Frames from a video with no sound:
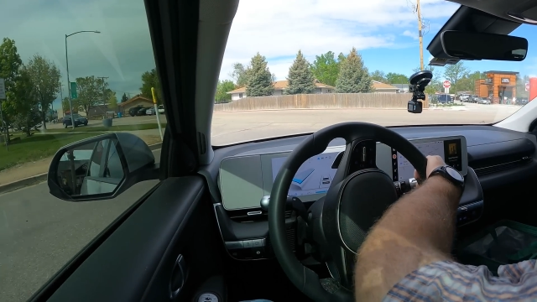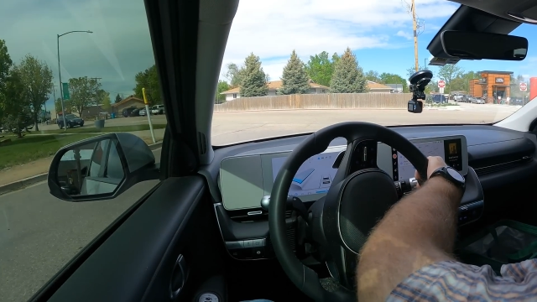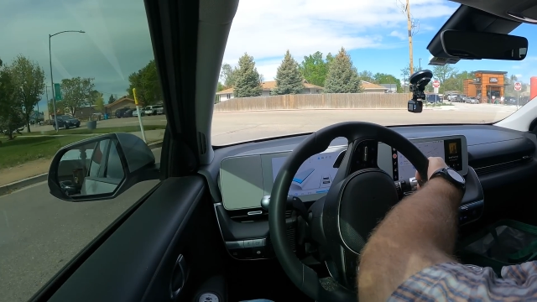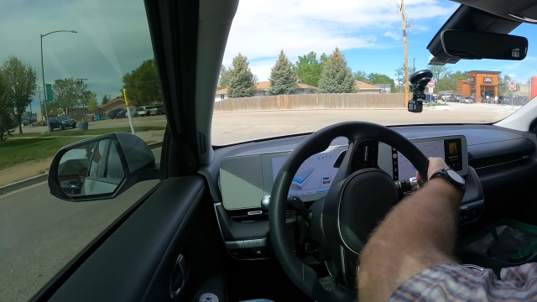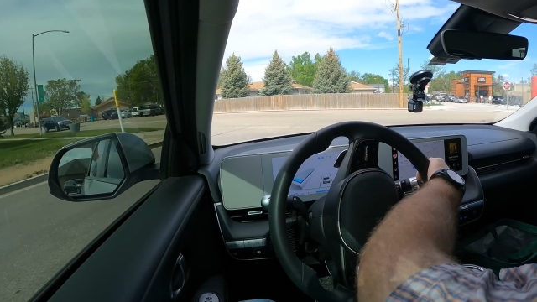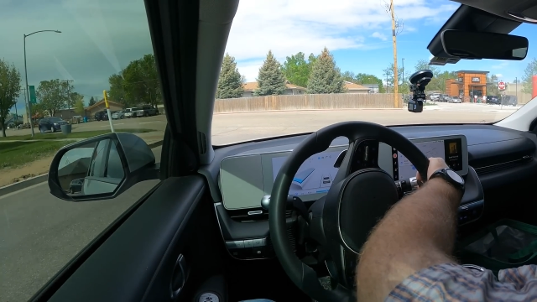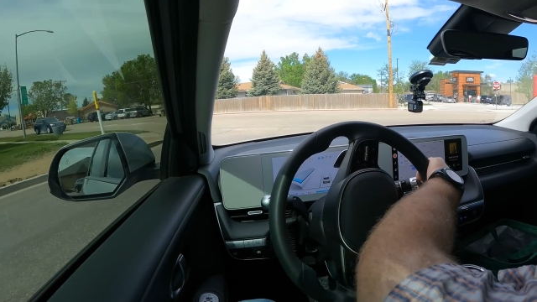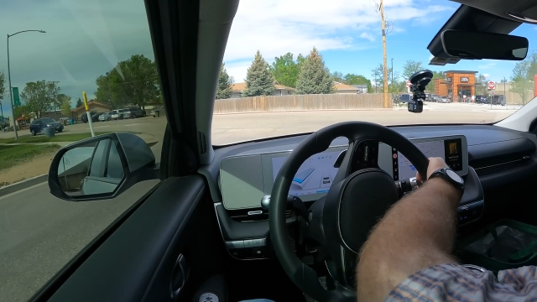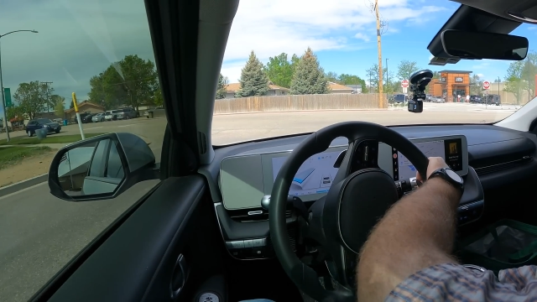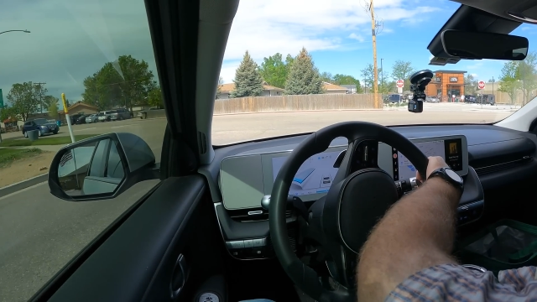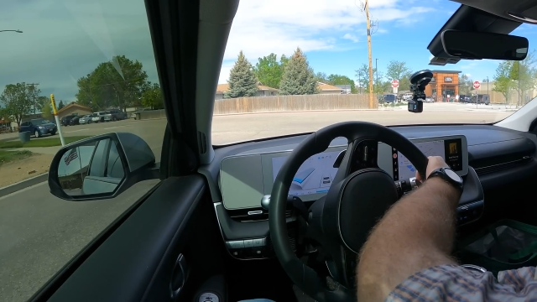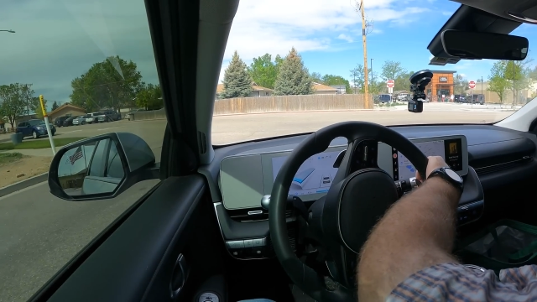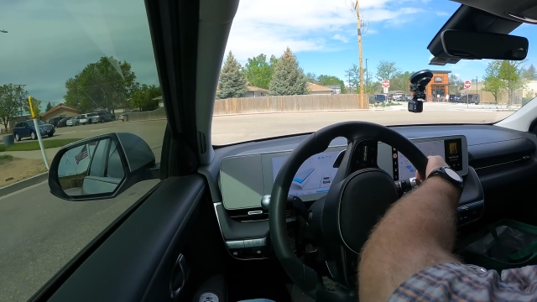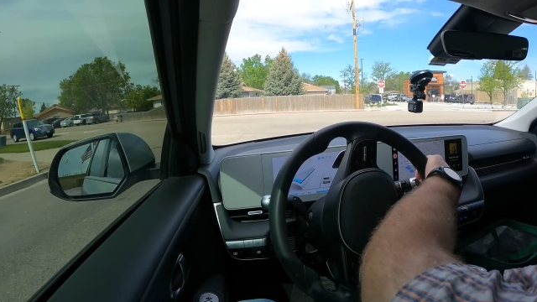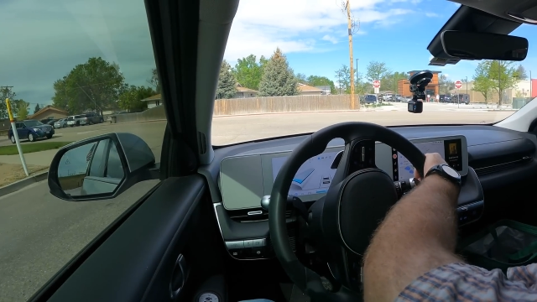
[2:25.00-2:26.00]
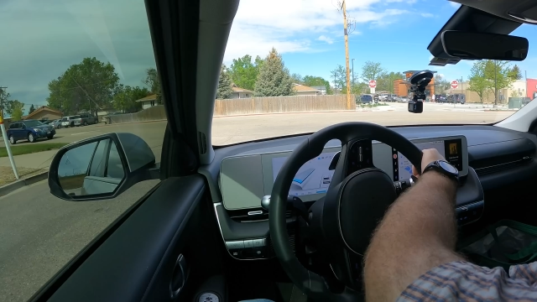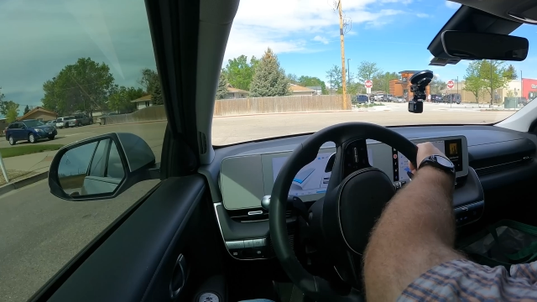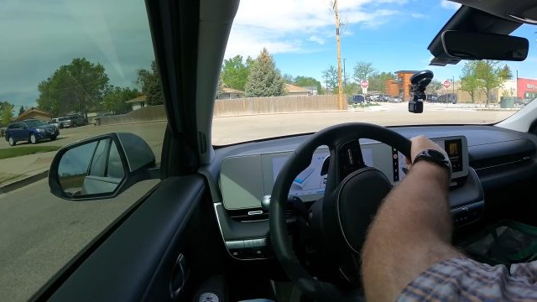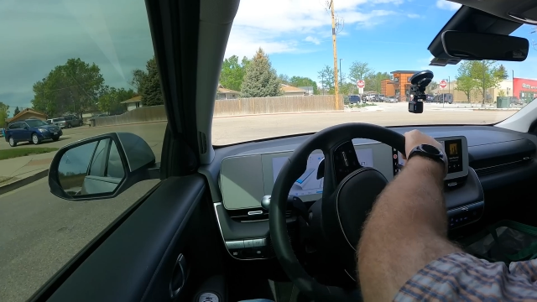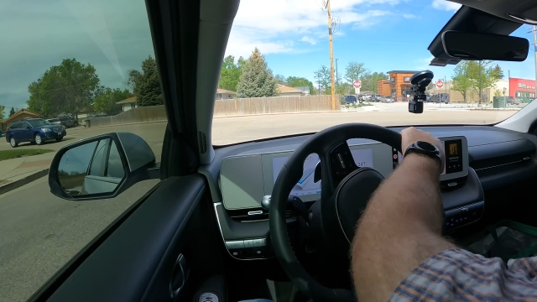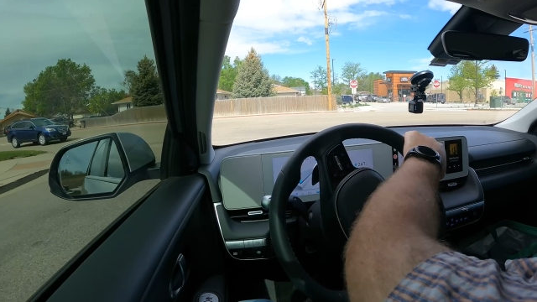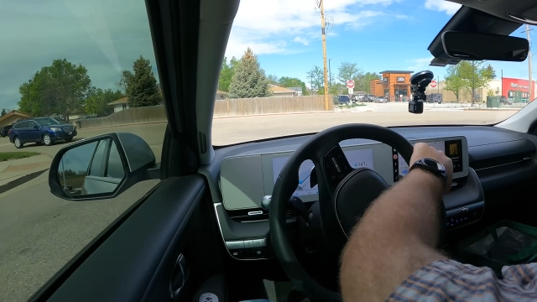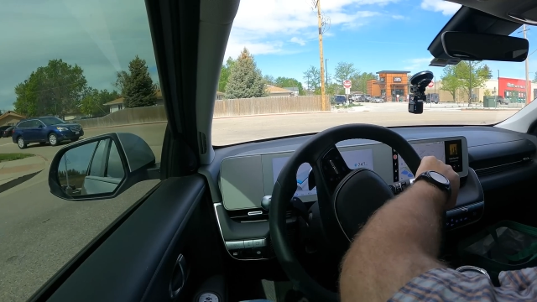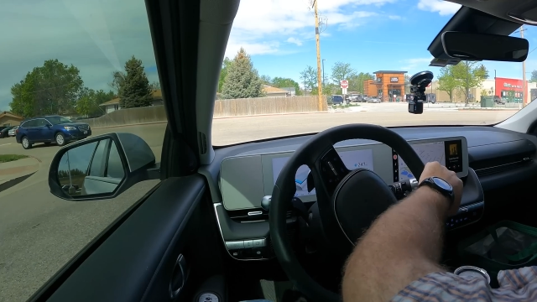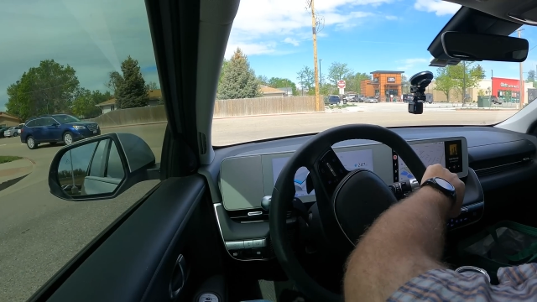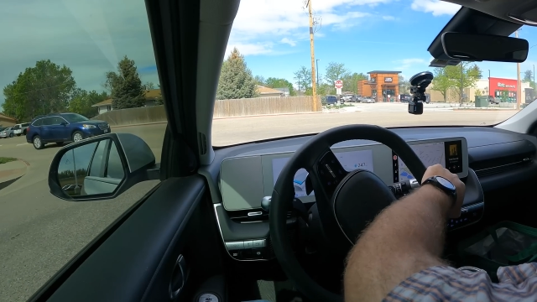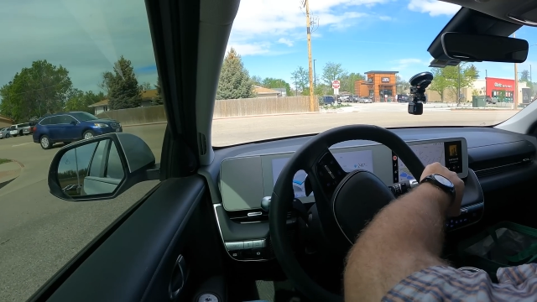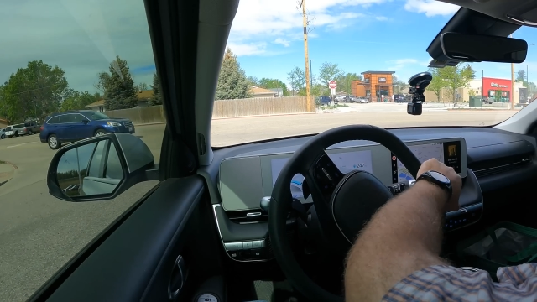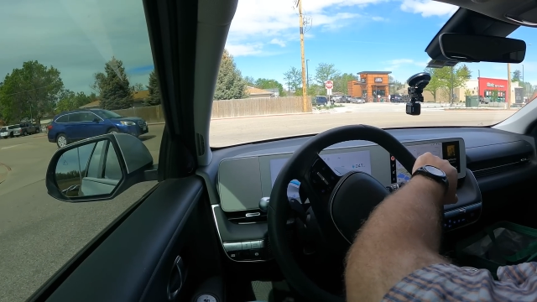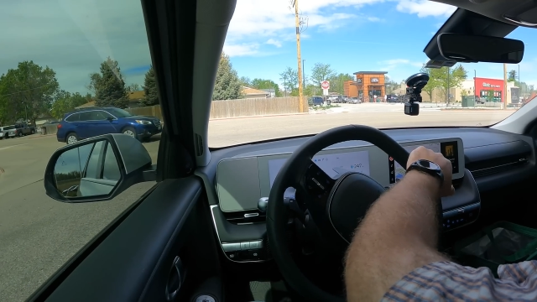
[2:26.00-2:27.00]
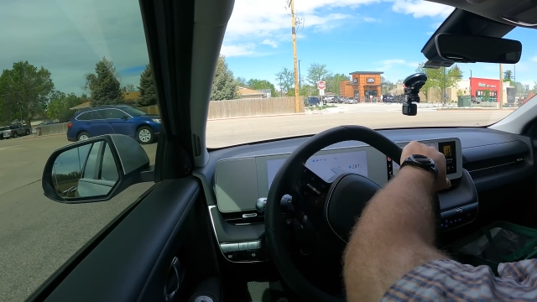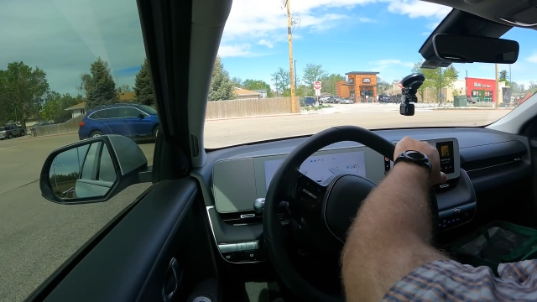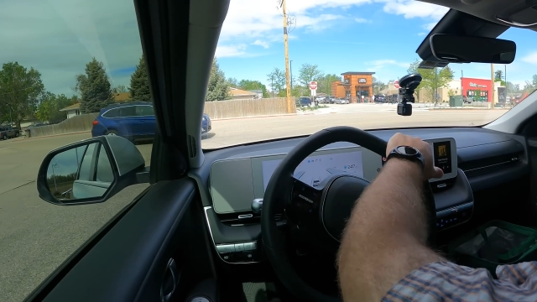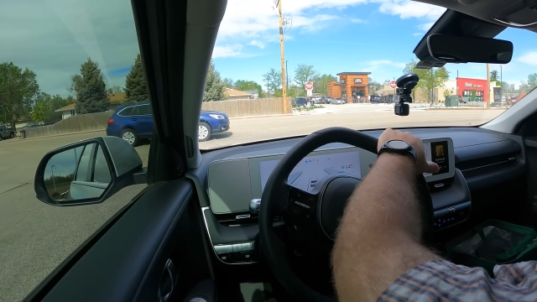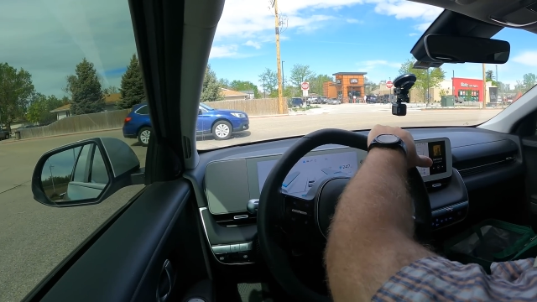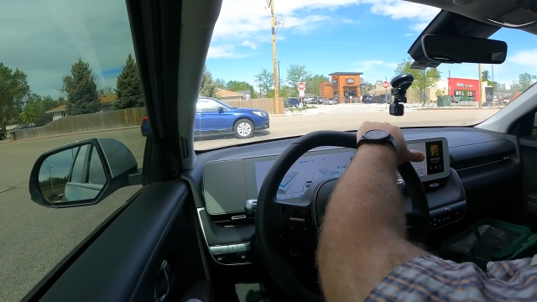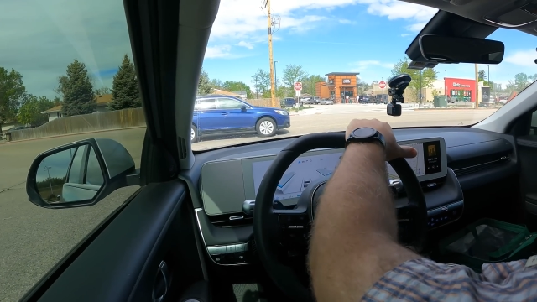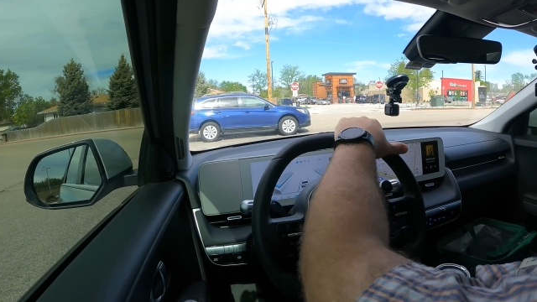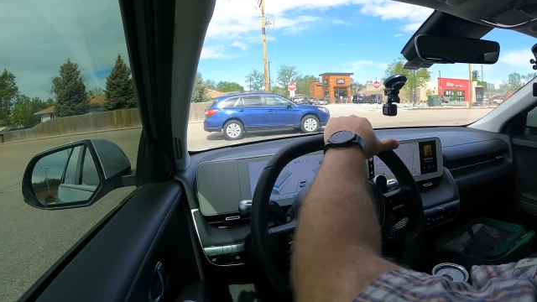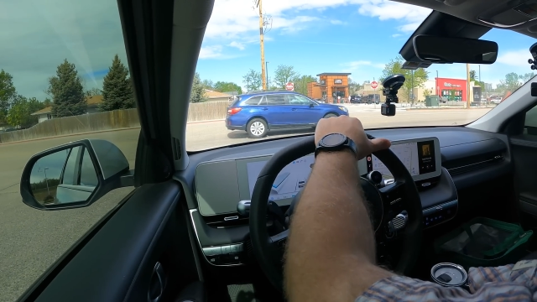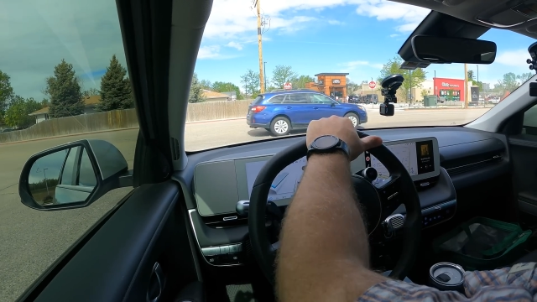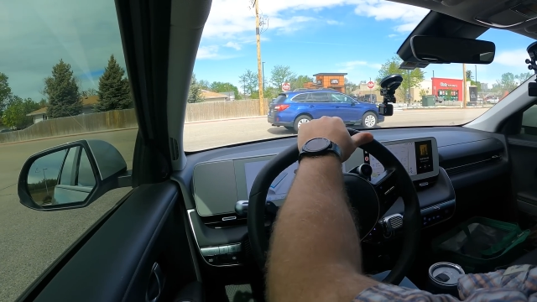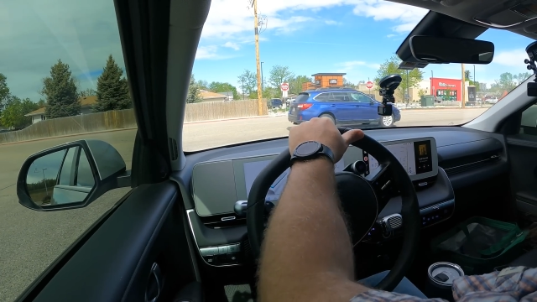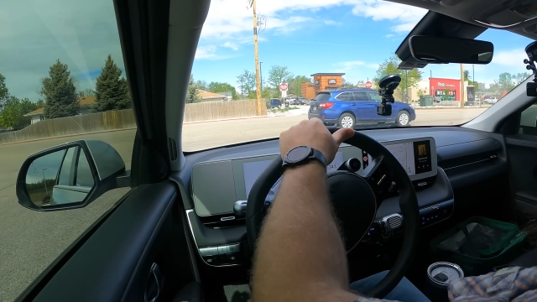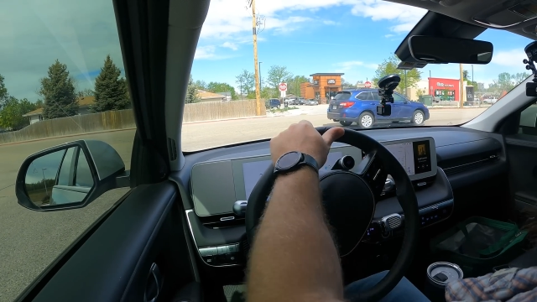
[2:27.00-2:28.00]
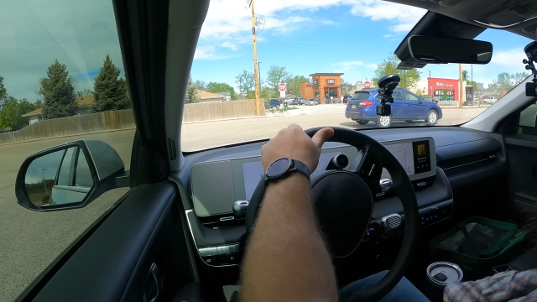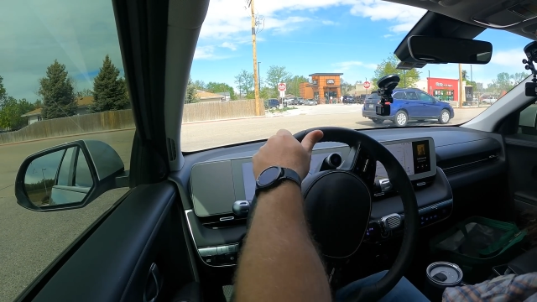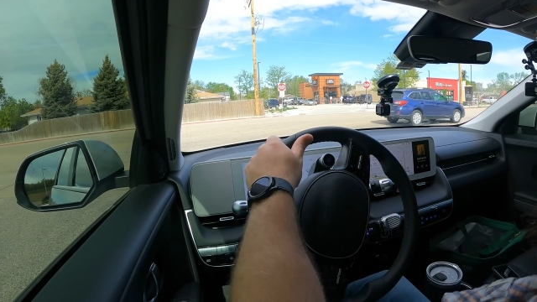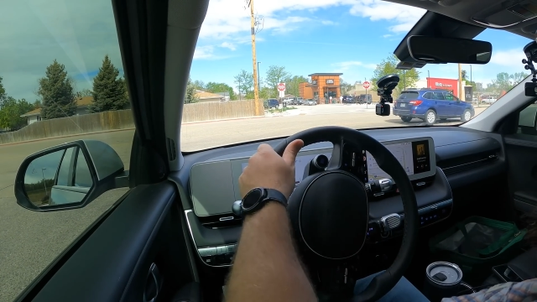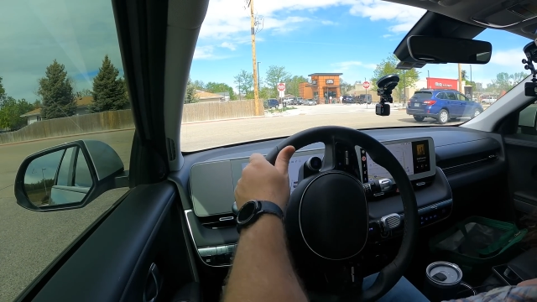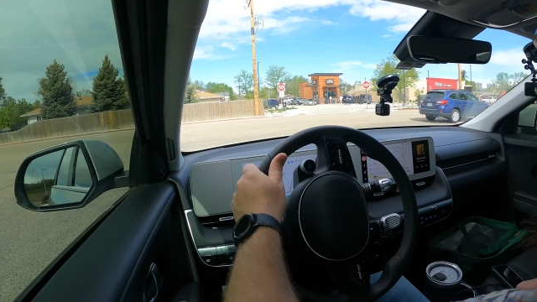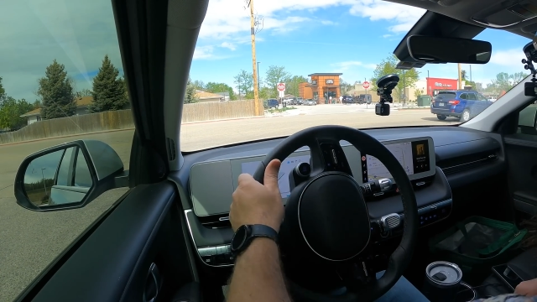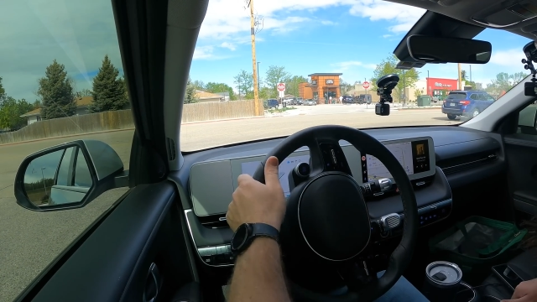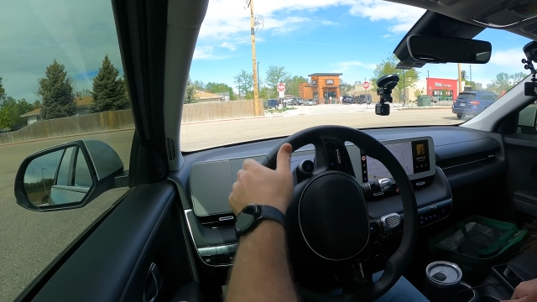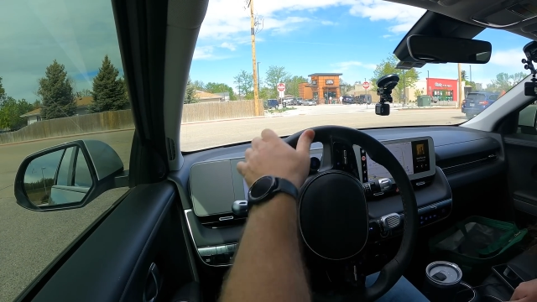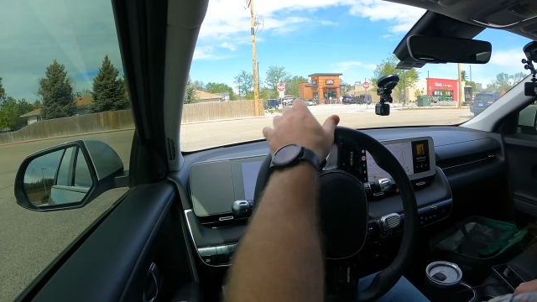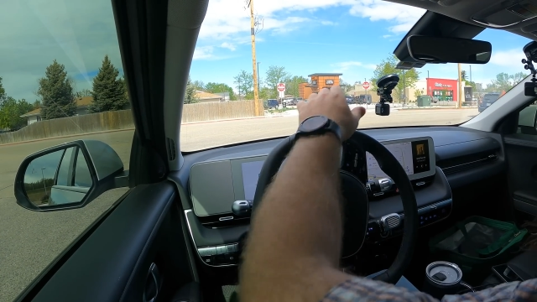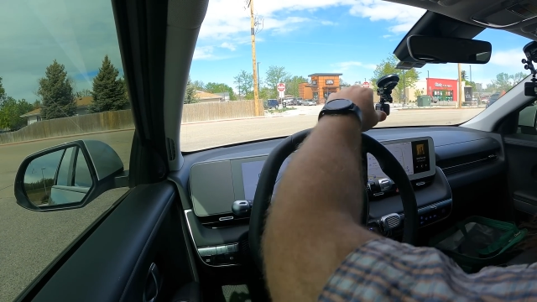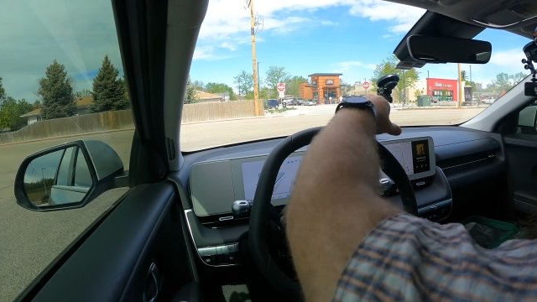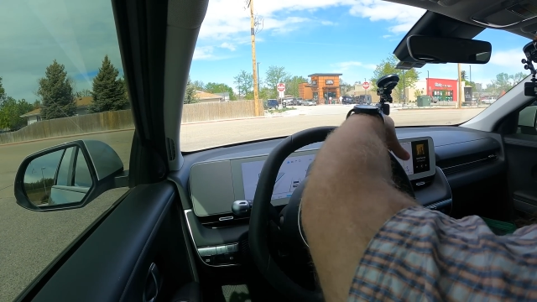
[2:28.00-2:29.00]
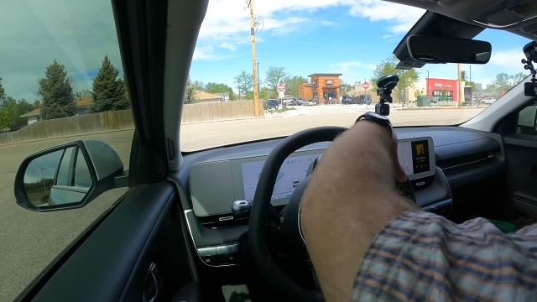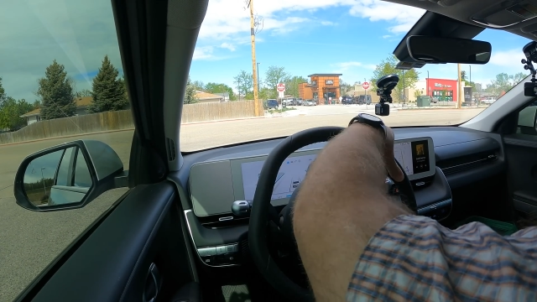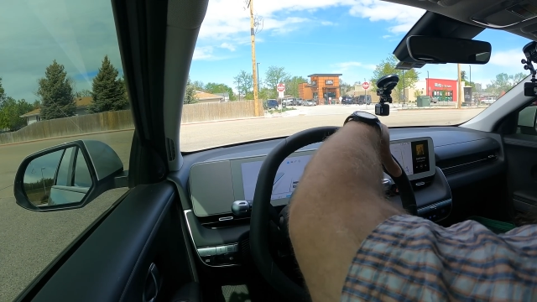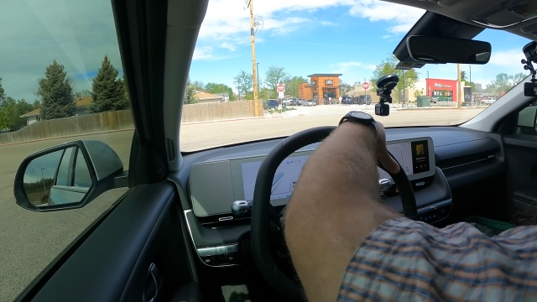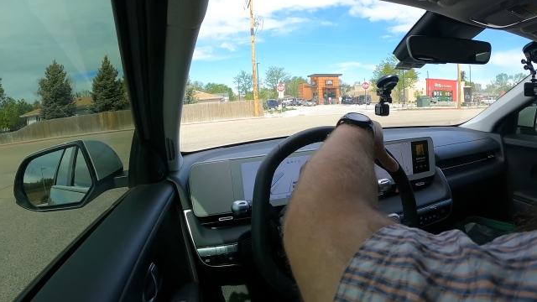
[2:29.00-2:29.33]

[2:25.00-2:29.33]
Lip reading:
No face is visible, so there are no lips to read.